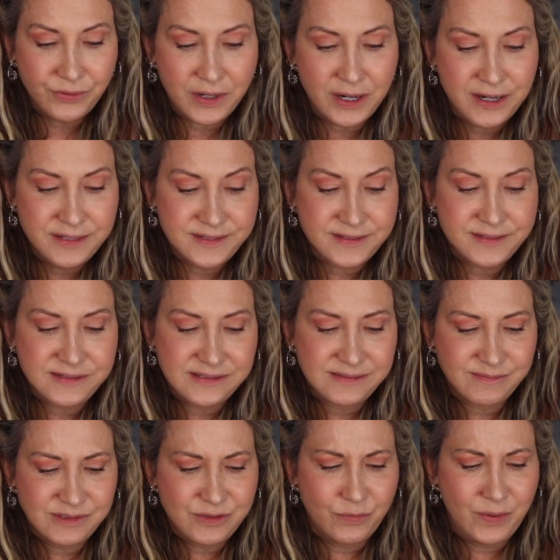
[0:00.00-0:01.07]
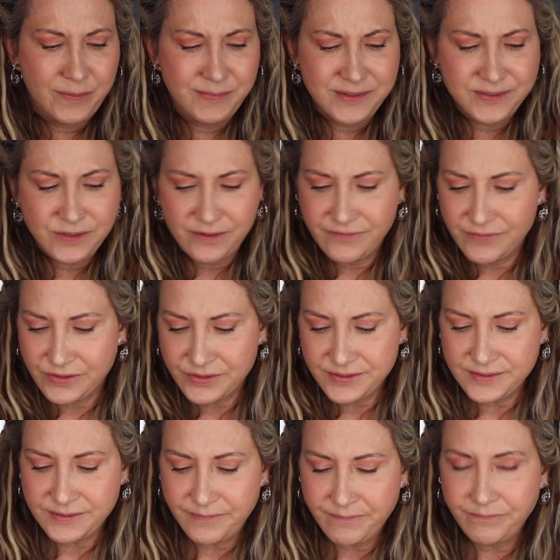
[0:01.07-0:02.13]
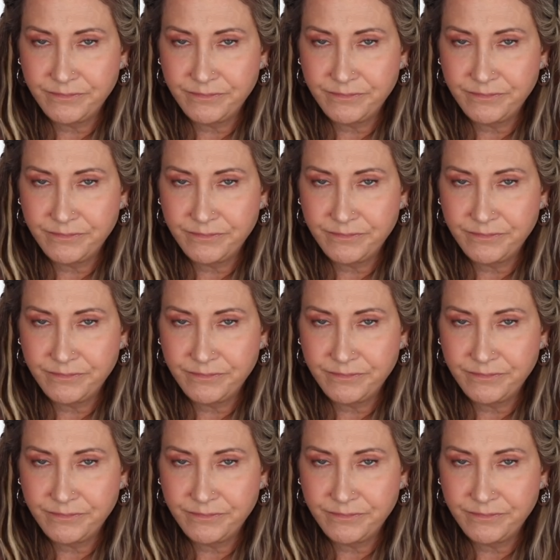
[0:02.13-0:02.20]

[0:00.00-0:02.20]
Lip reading: guys. I'm going to wipe this off first.